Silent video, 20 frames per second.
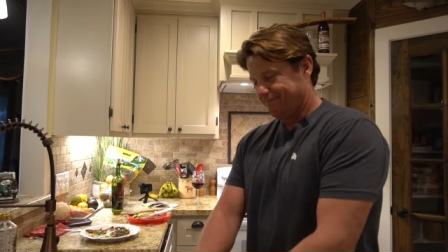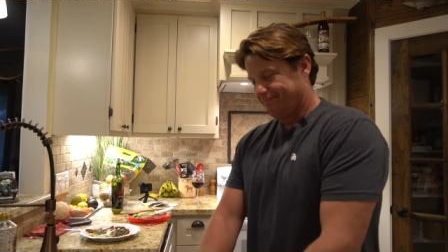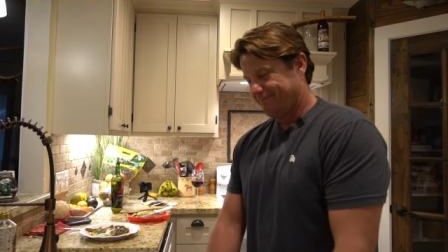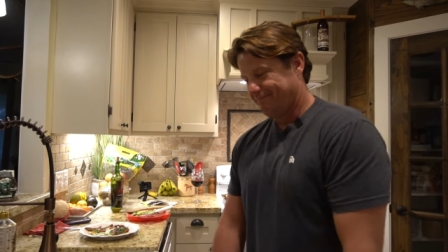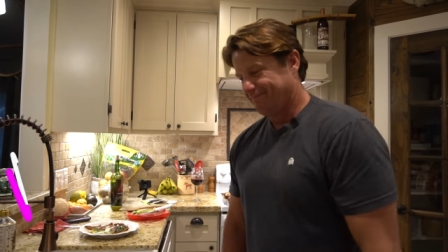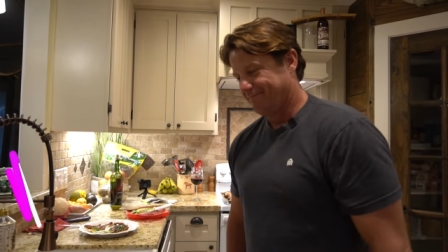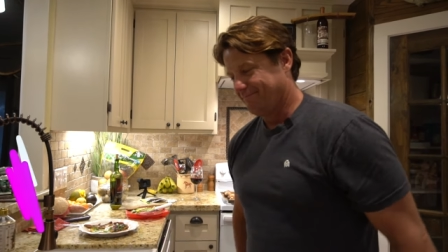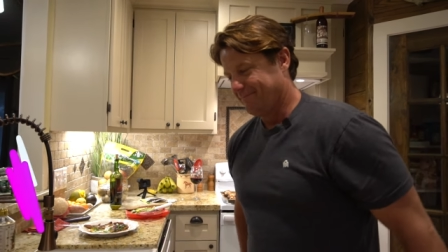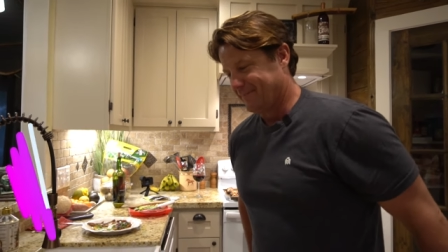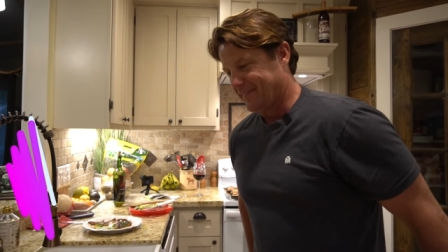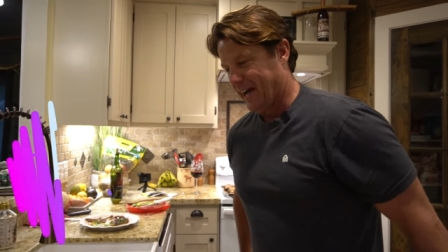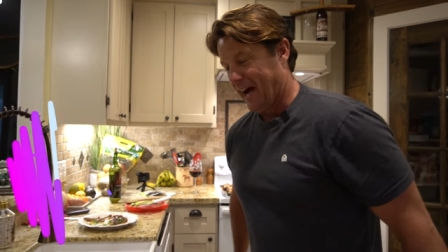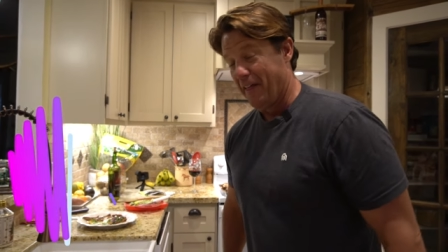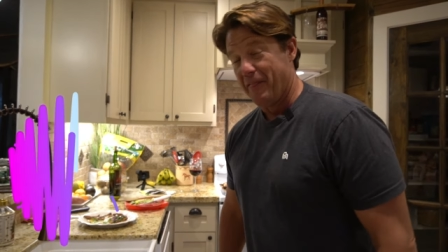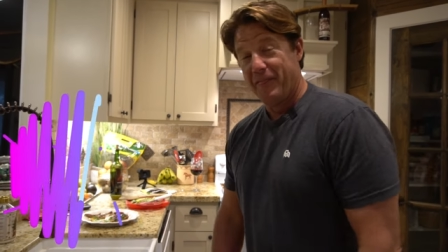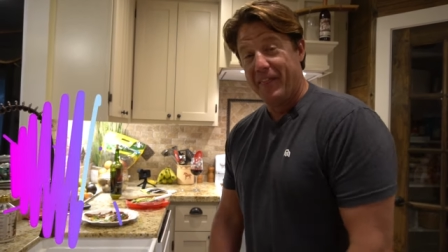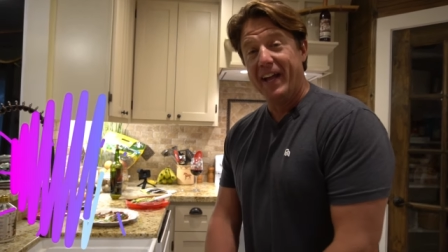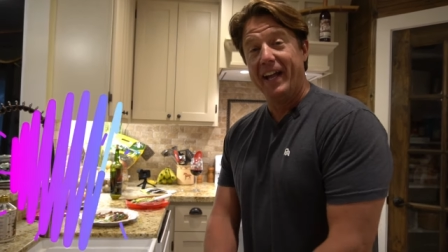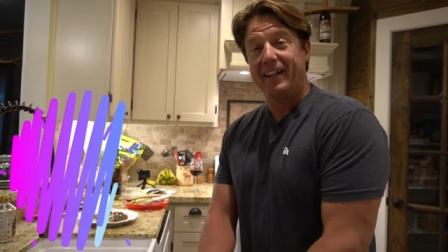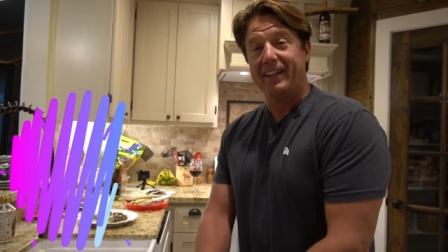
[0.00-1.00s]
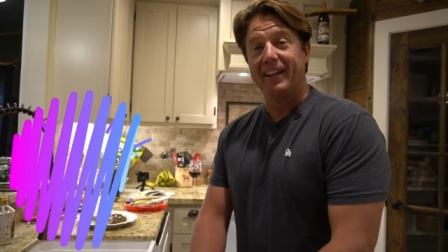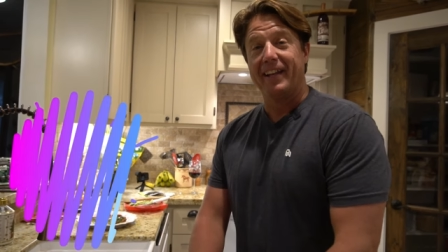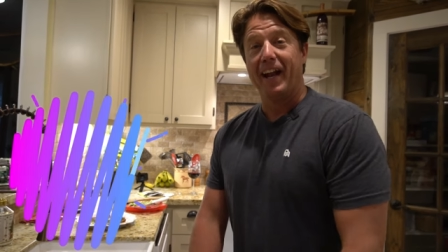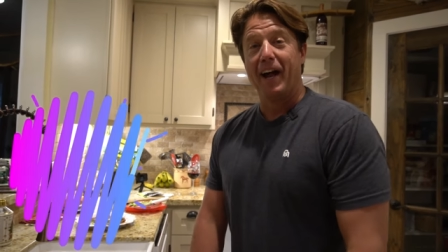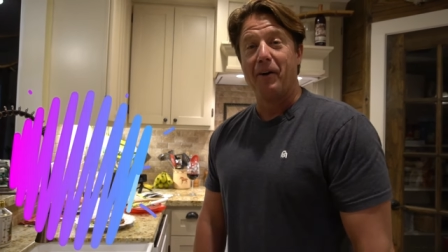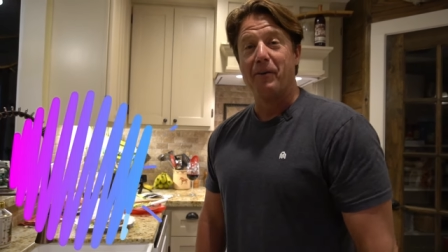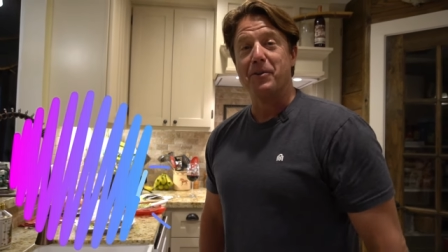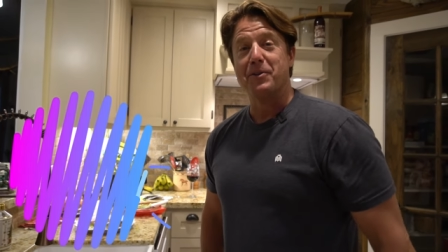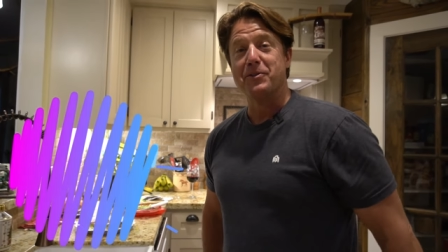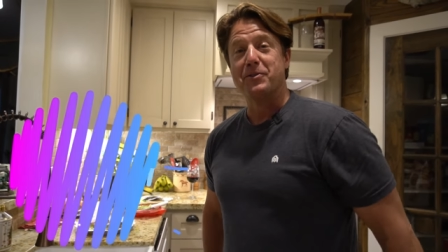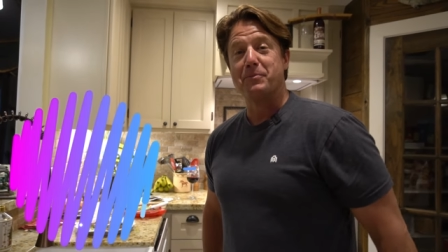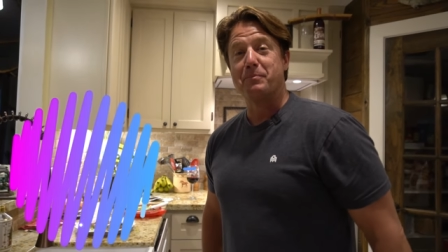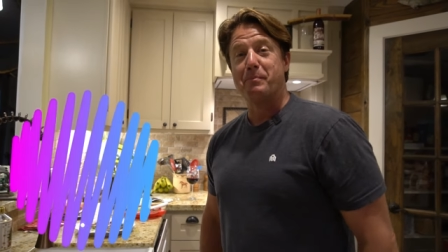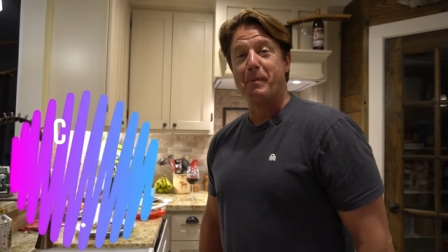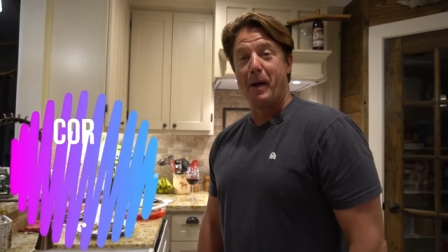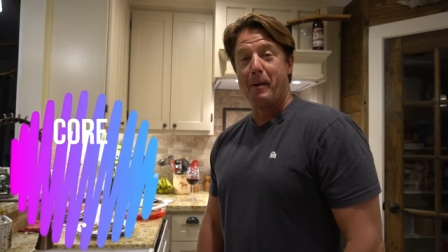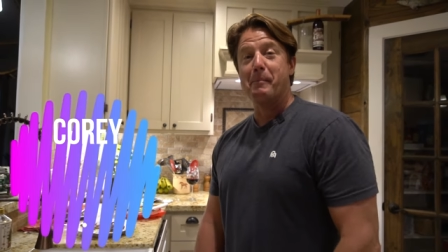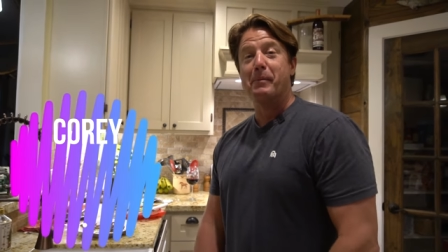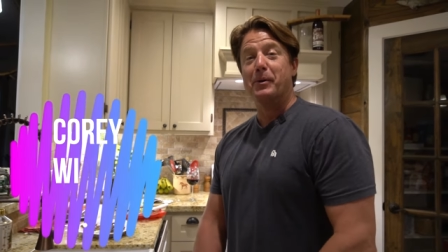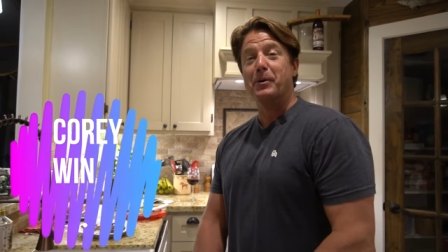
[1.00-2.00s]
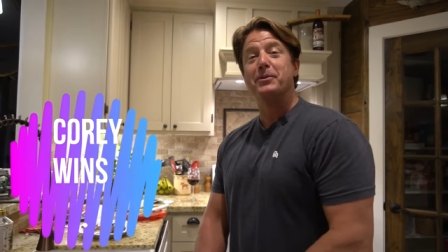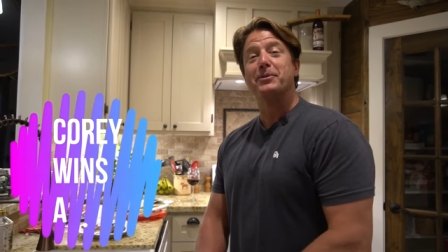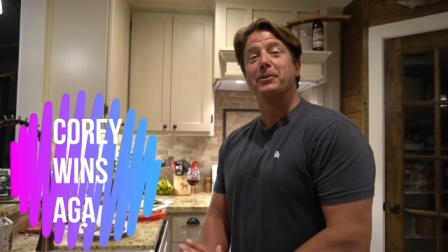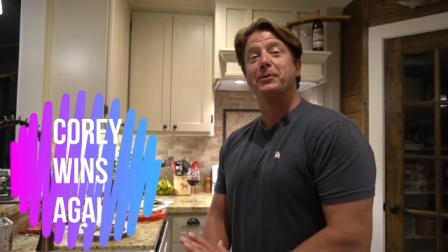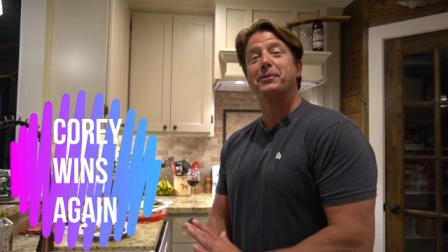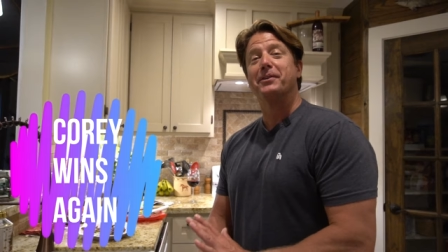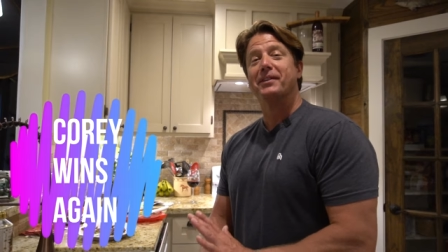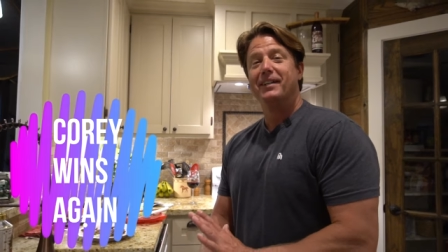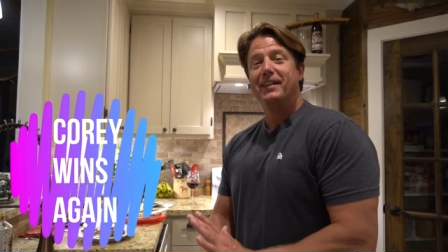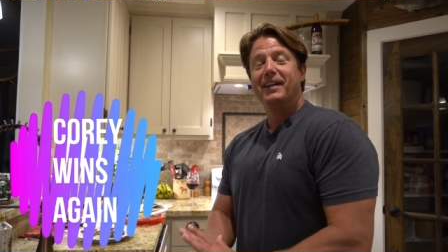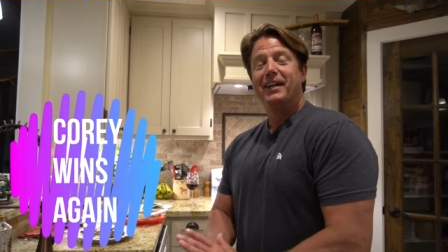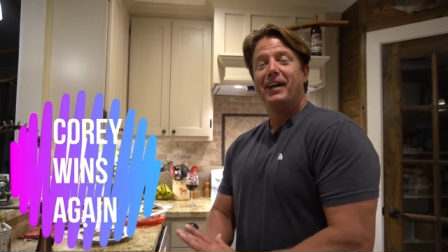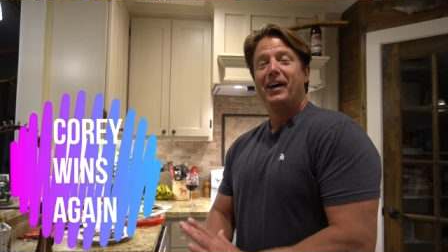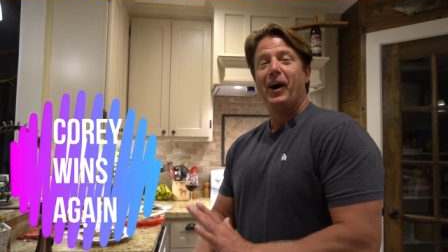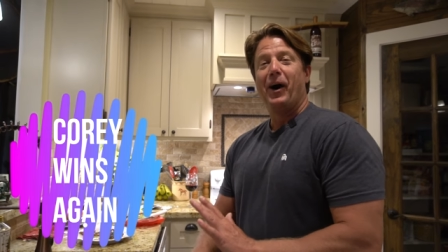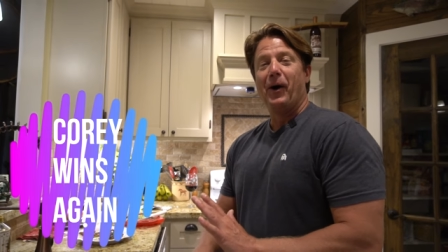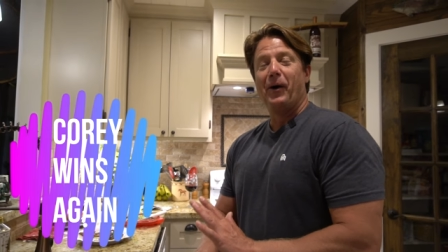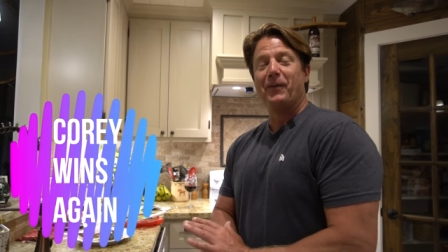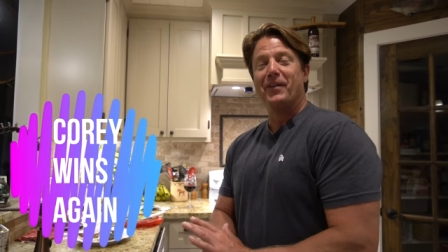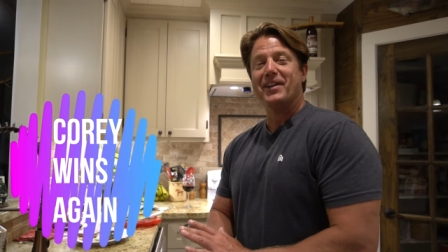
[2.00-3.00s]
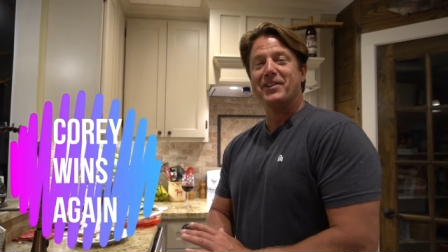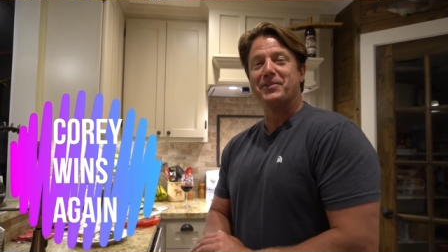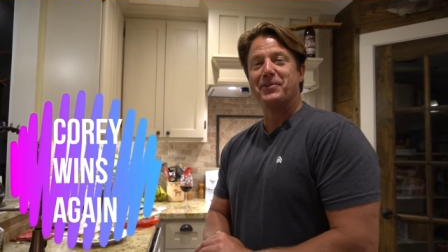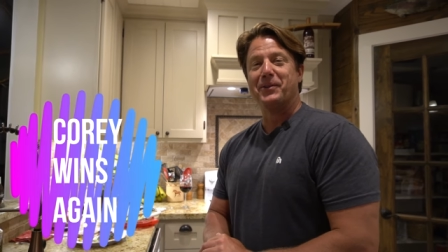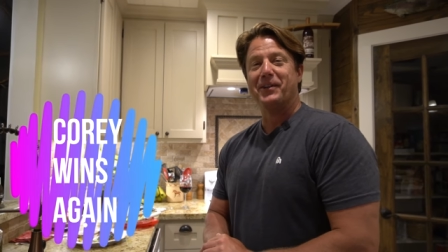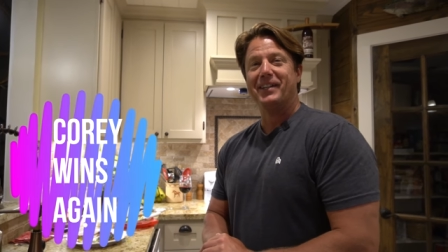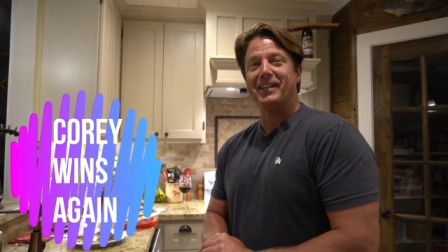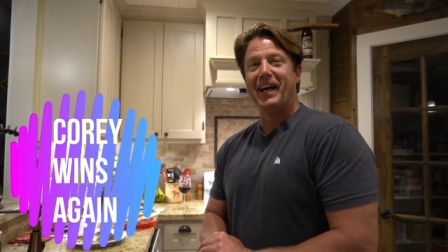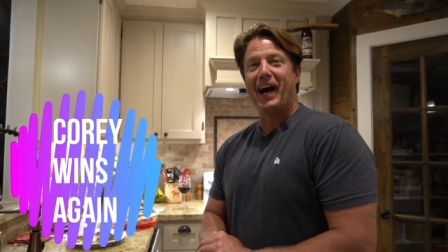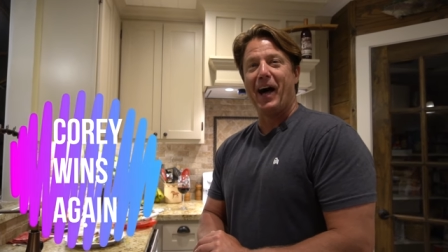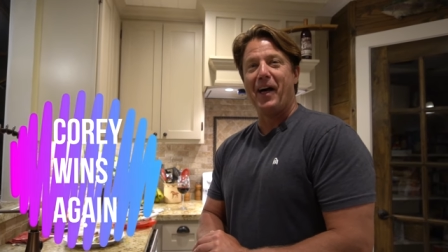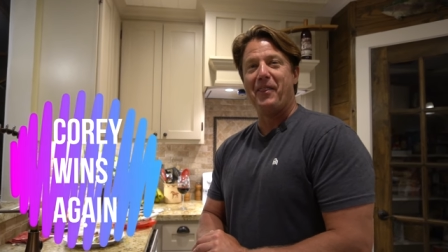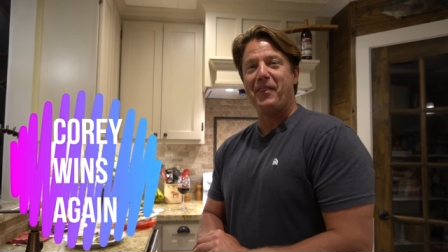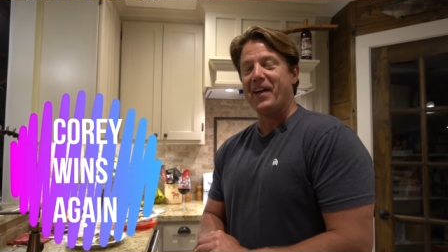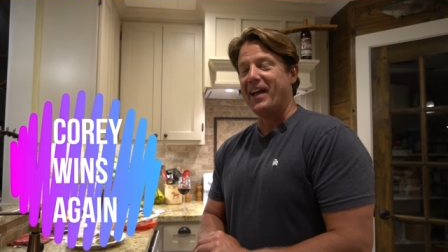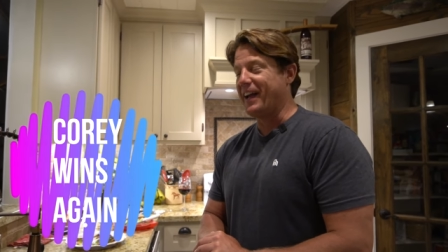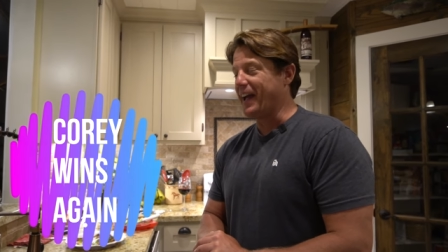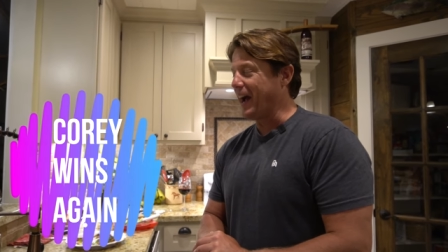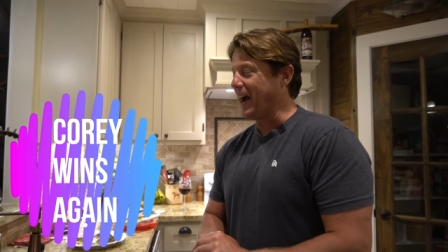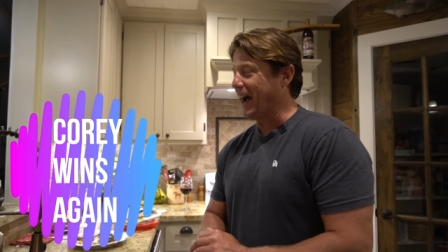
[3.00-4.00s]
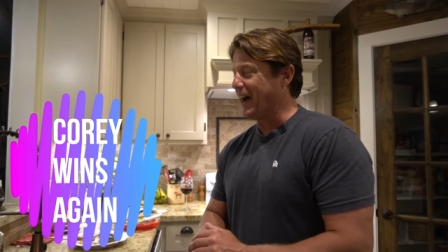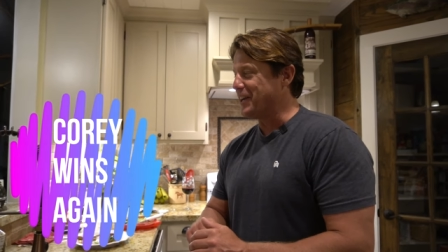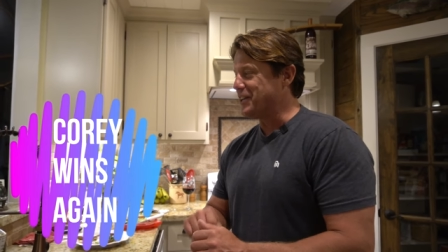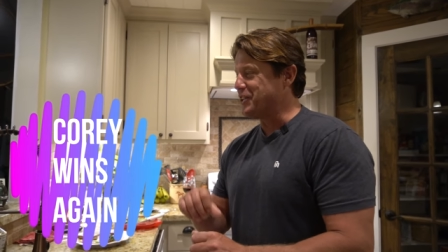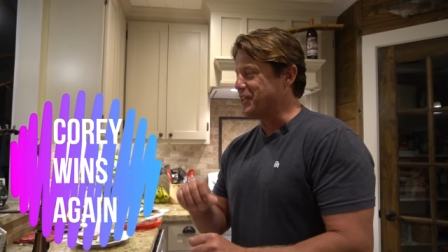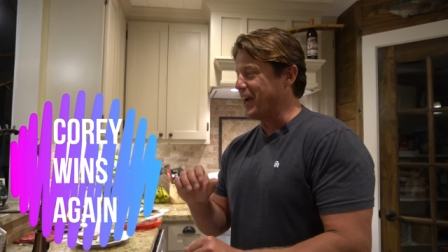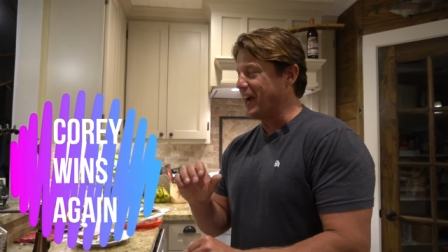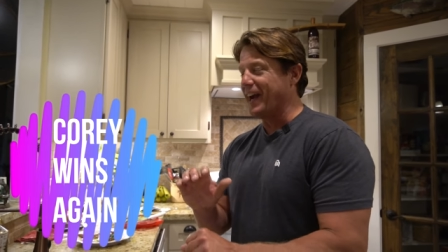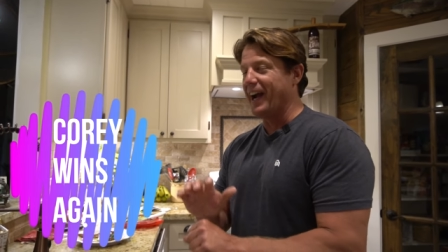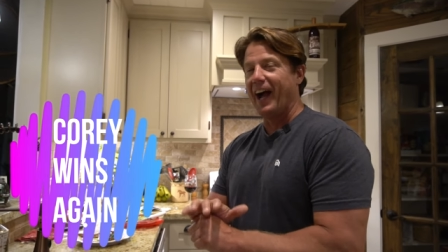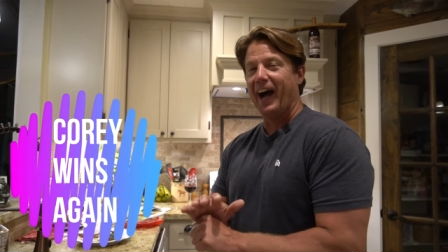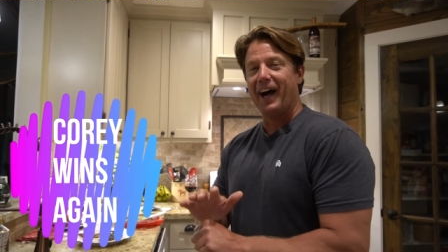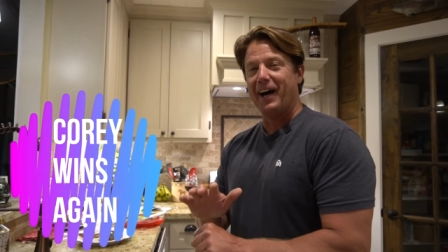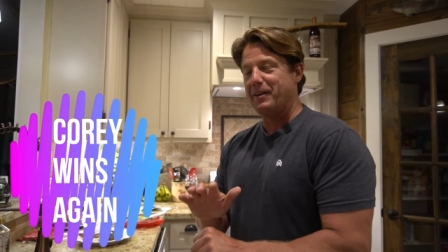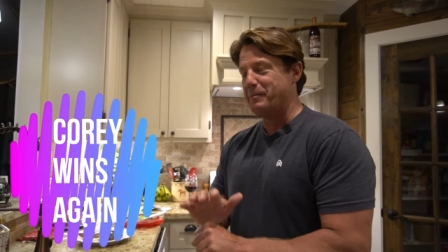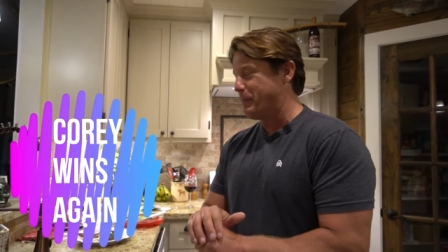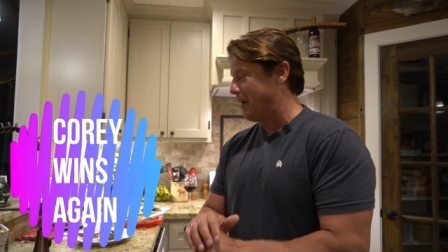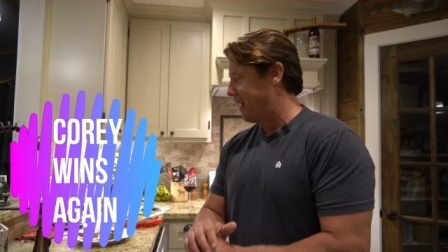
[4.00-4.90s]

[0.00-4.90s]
Winner. I think that I was bamboozled on this one. I think I got shanghaied